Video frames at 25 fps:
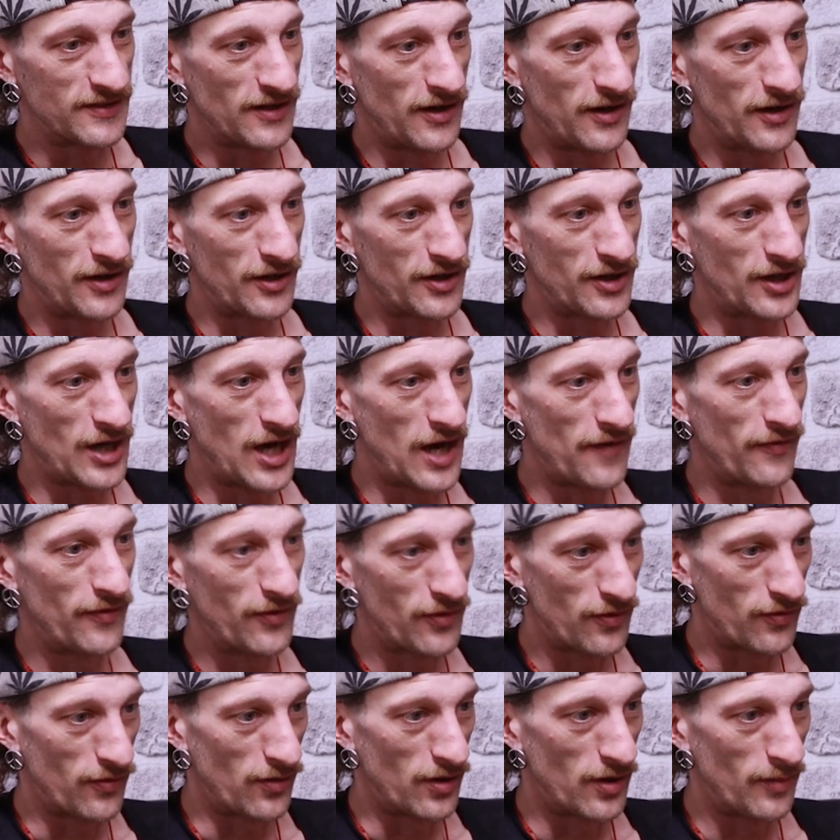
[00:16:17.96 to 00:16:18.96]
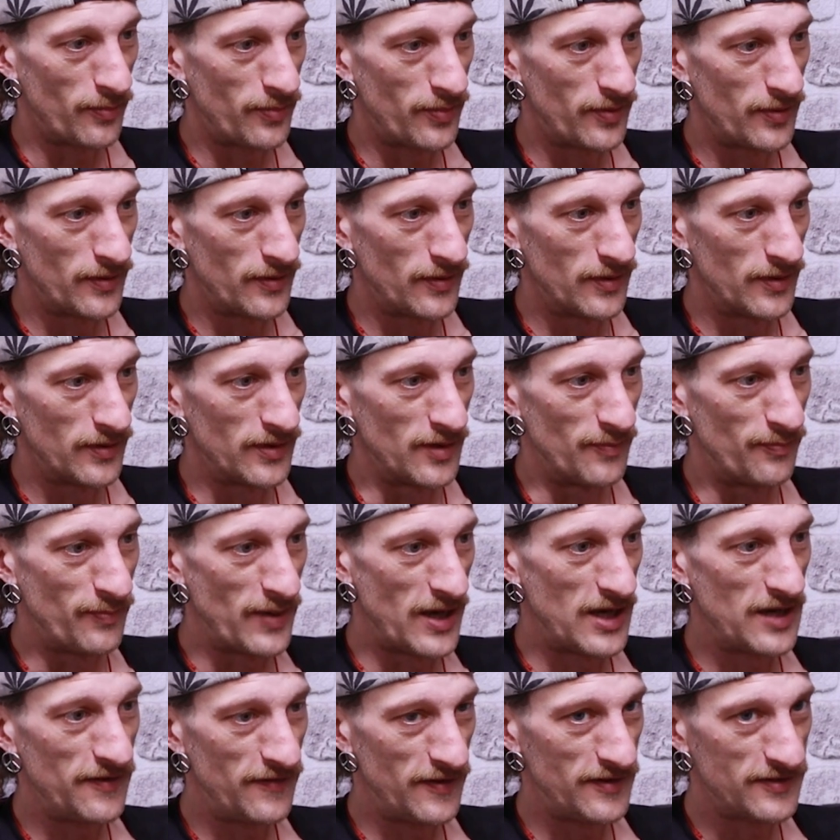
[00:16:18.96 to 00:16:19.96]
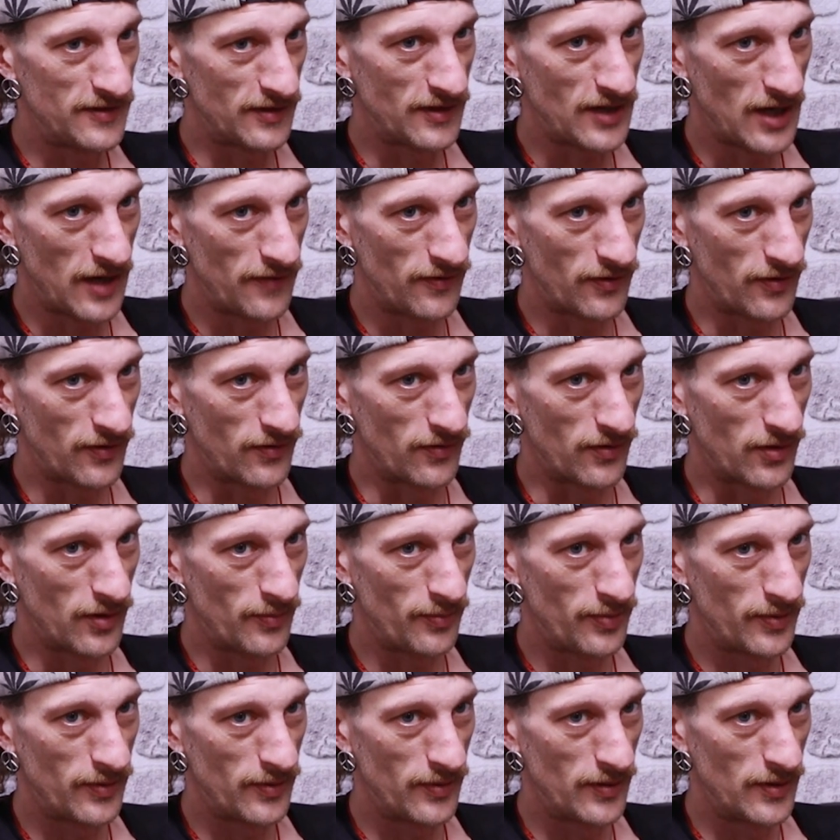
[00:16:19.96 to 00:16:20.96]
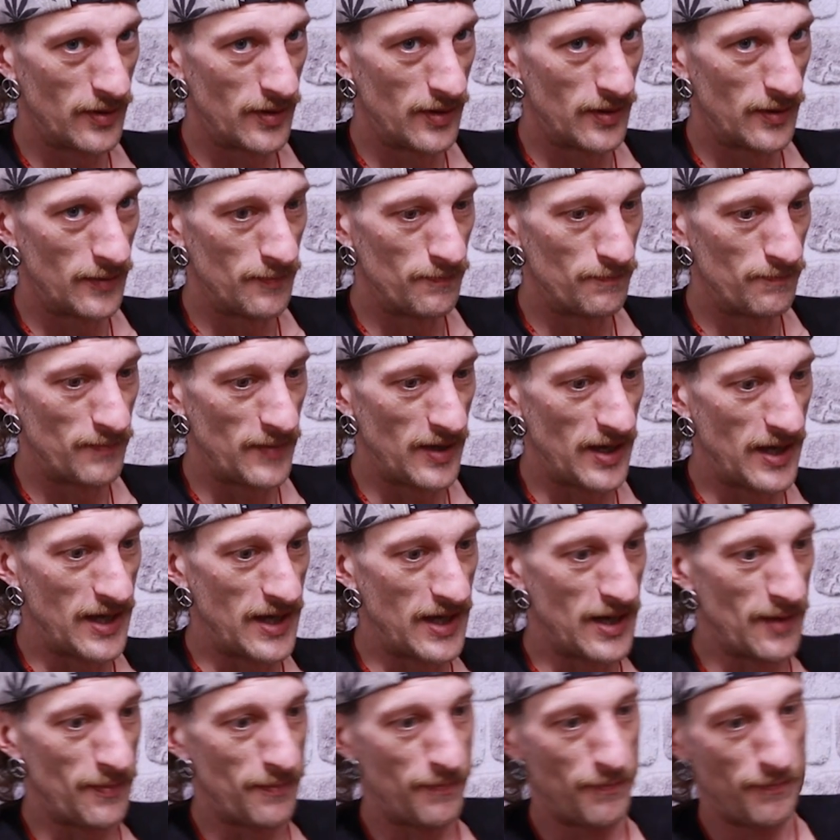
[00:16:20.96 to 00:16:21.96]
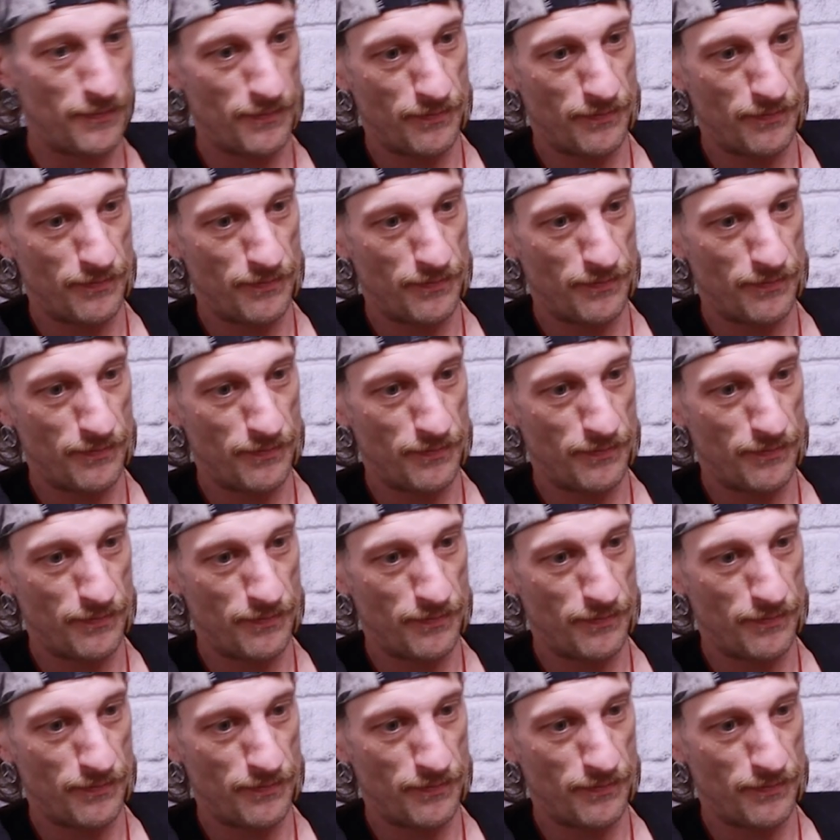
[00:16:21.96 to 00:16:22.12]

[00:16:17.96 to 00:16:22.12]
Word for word: kind of cover crop, the benefits of cover crop in a